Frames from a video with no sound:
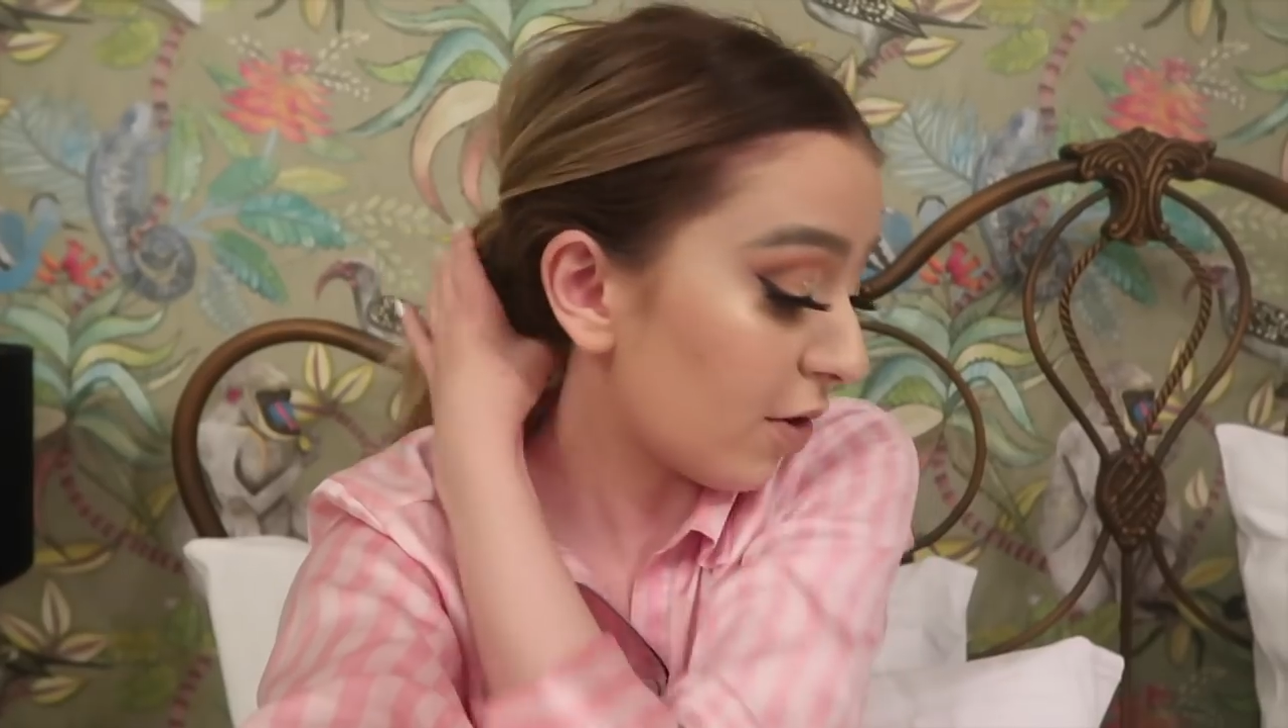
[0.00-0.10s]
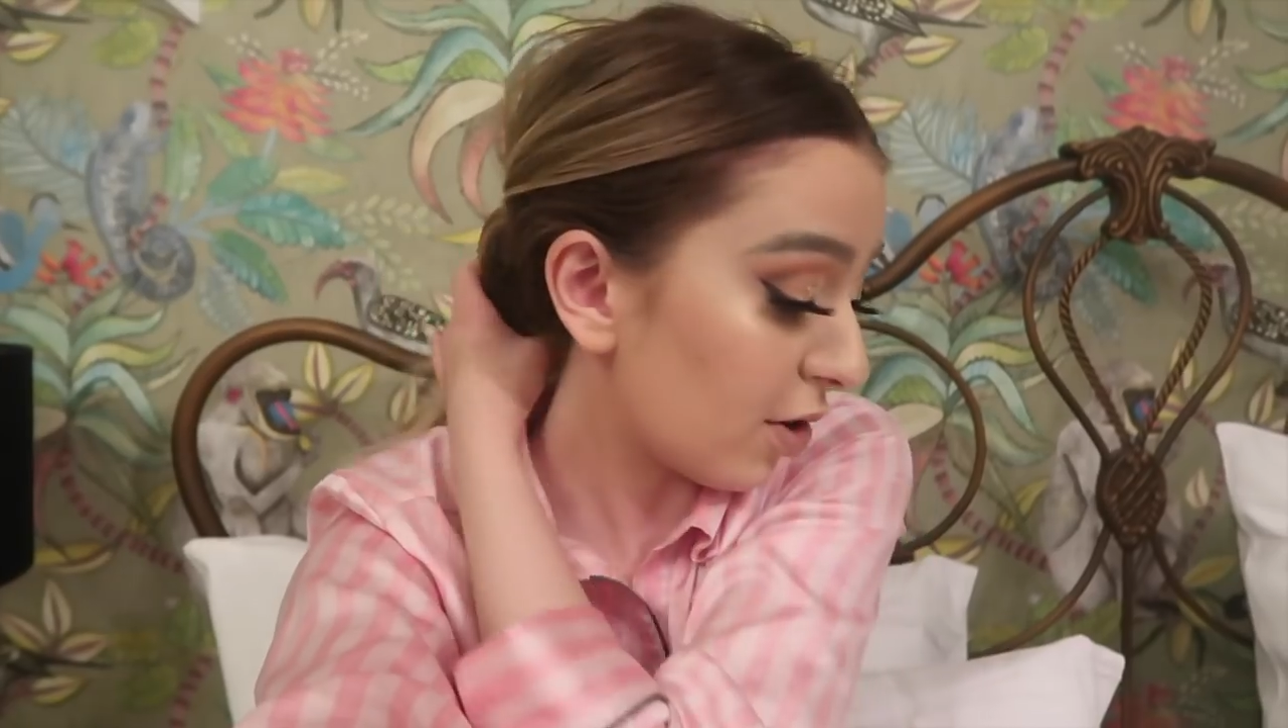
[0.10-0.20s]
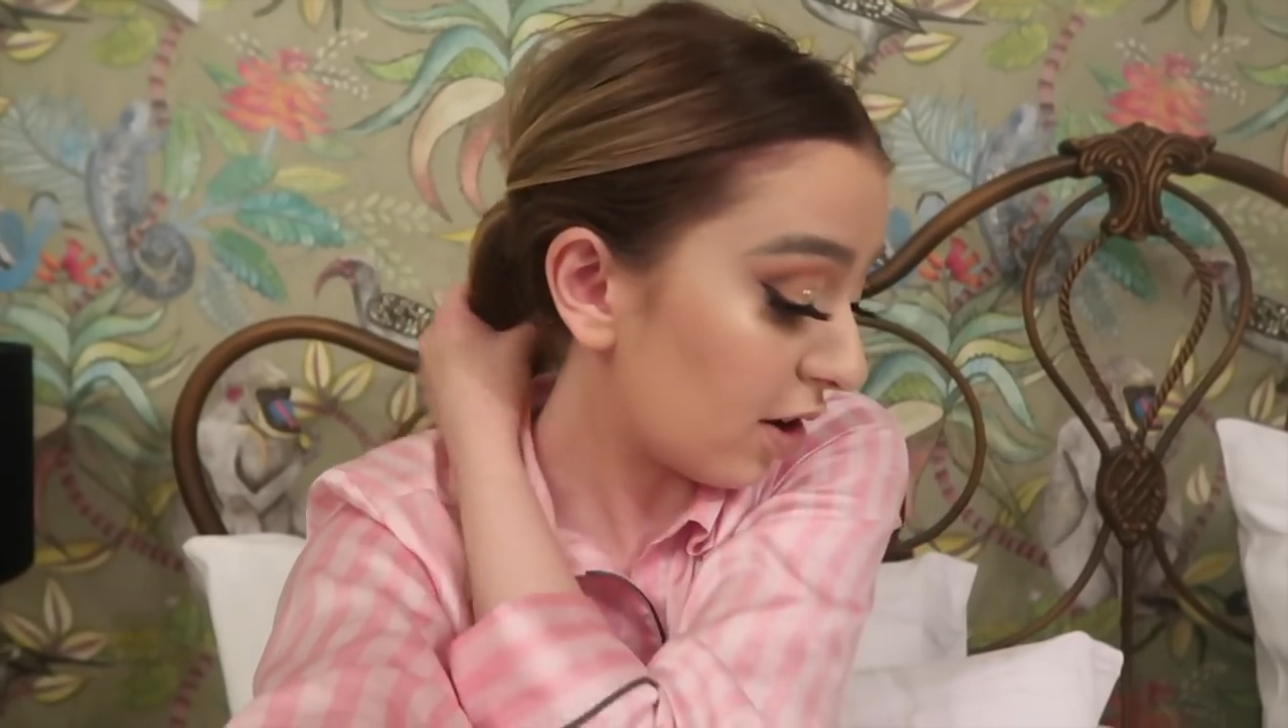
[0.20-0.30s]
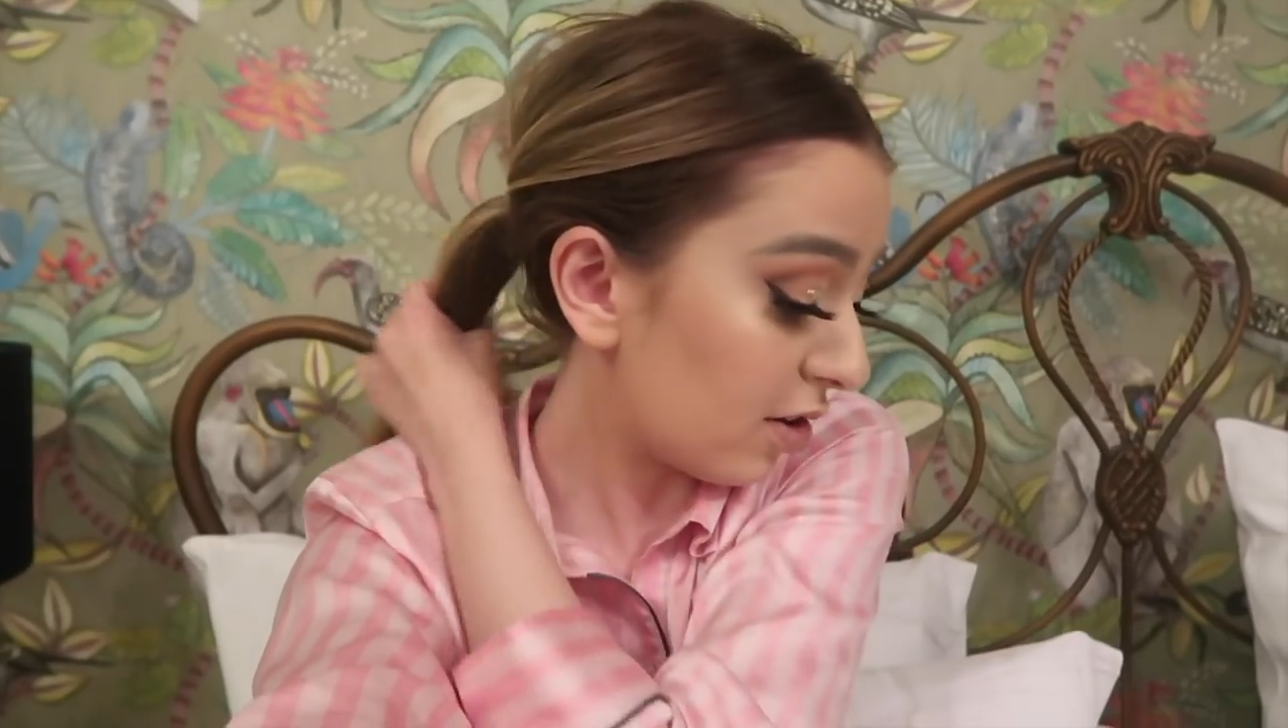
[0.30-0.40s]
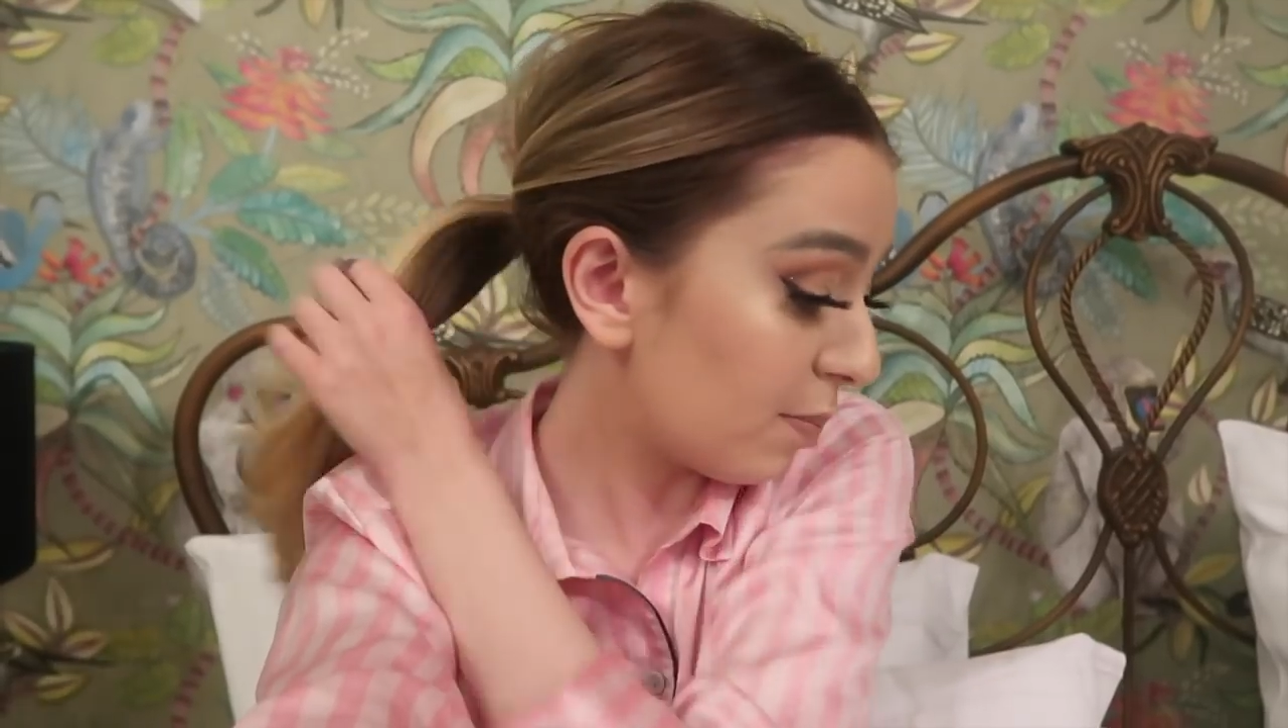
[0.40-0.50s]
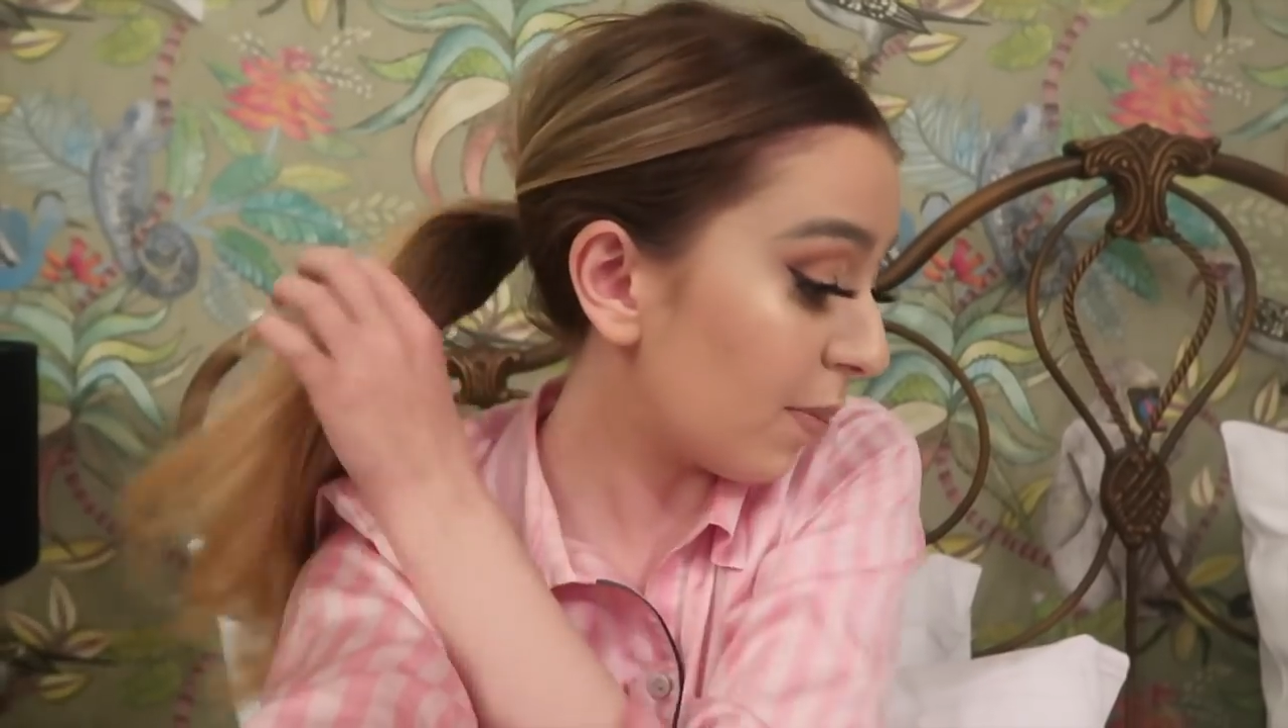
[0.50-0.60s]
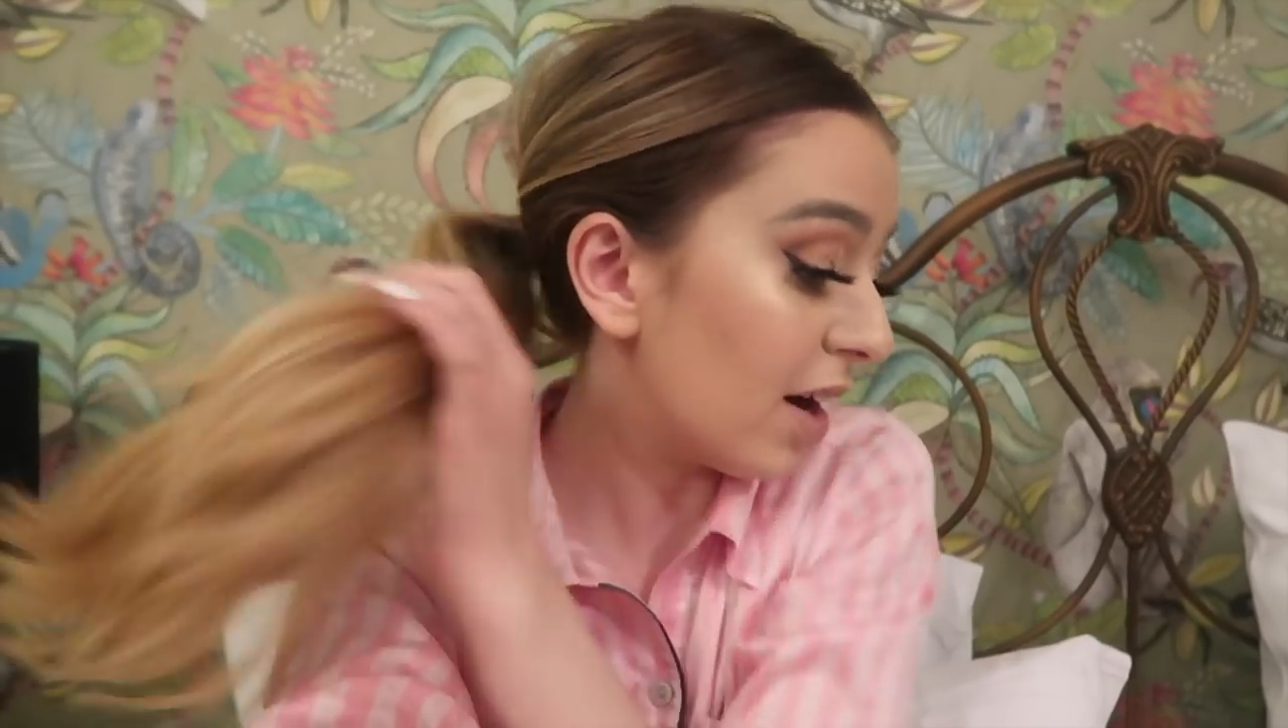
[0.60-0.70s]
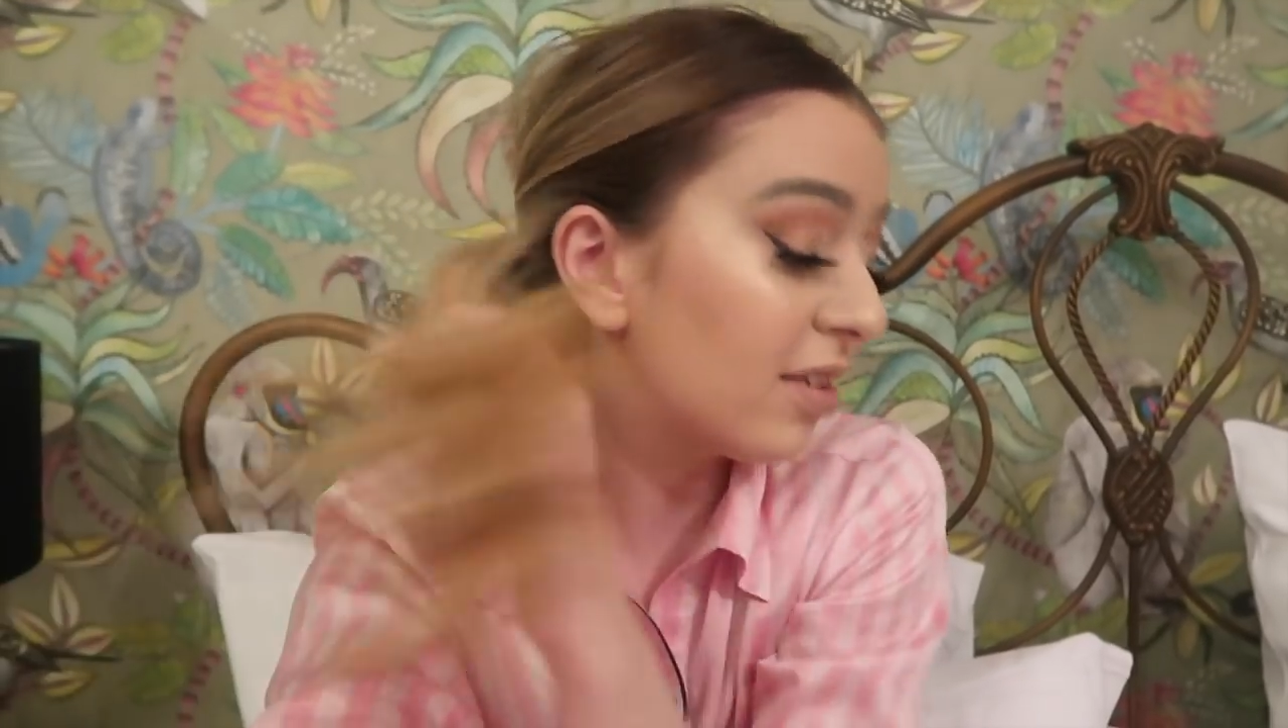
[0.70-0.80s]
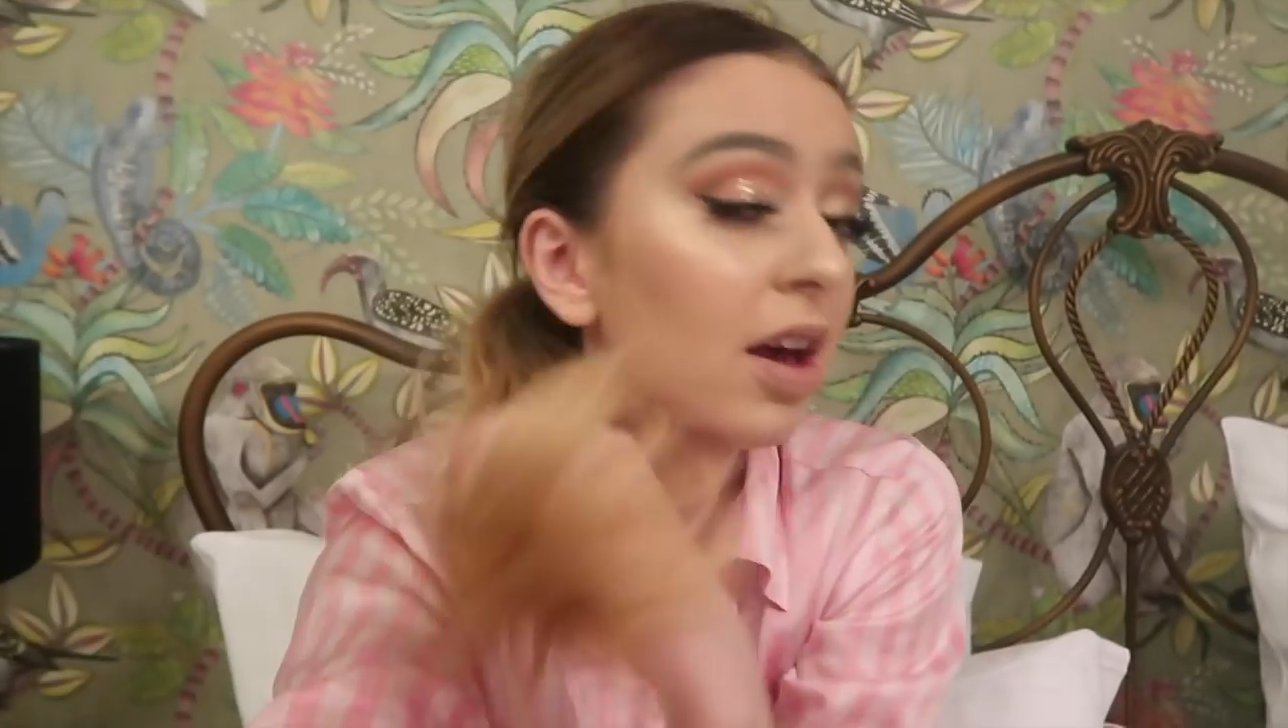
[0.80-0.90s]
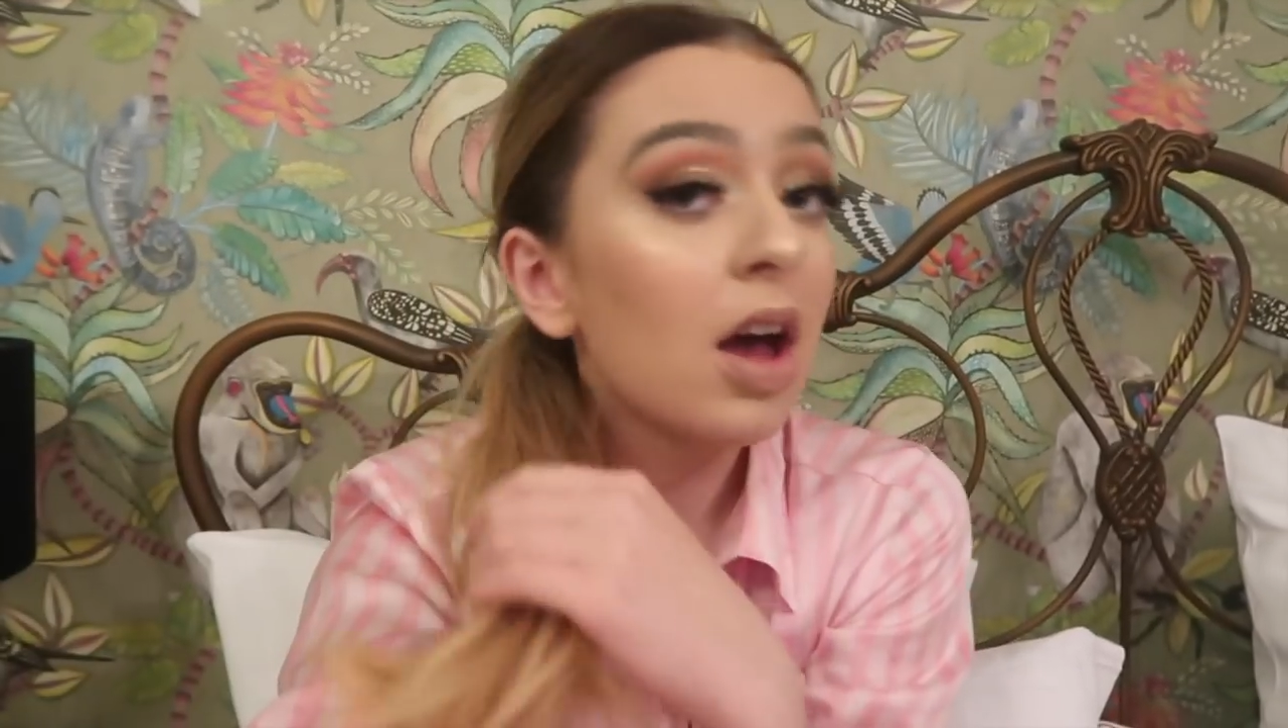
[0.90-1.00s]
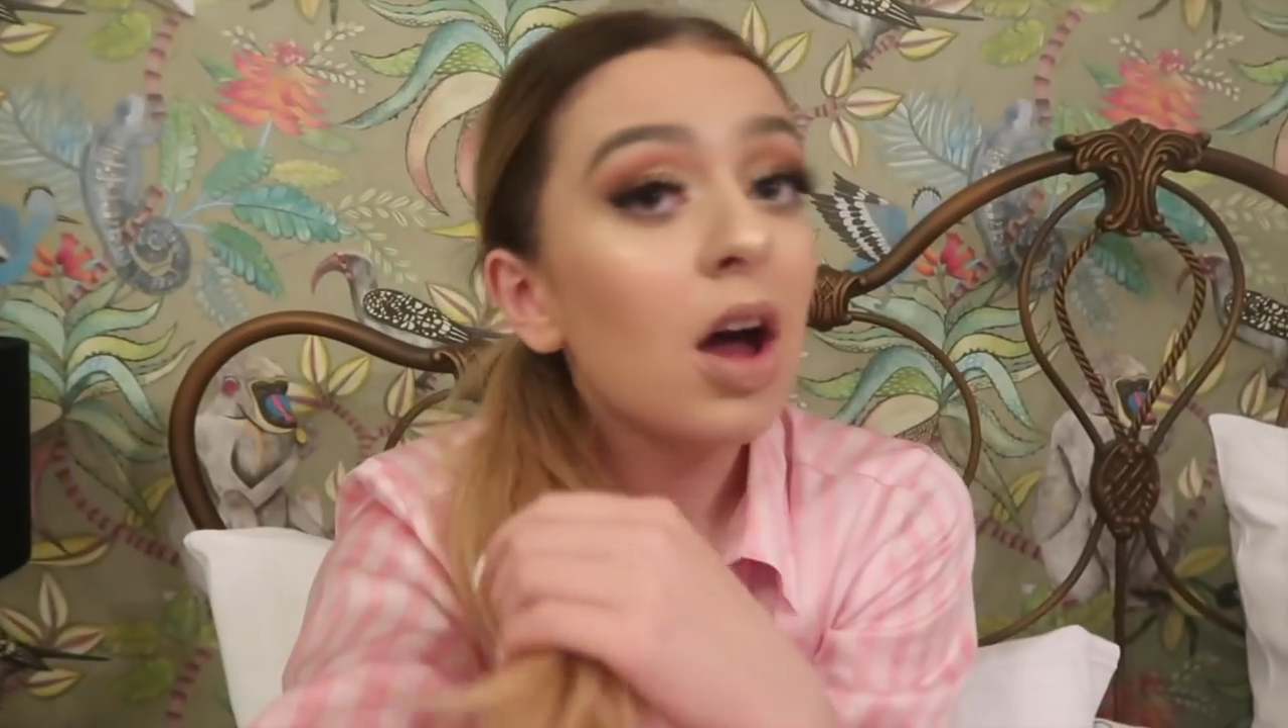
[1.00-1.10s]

focus. But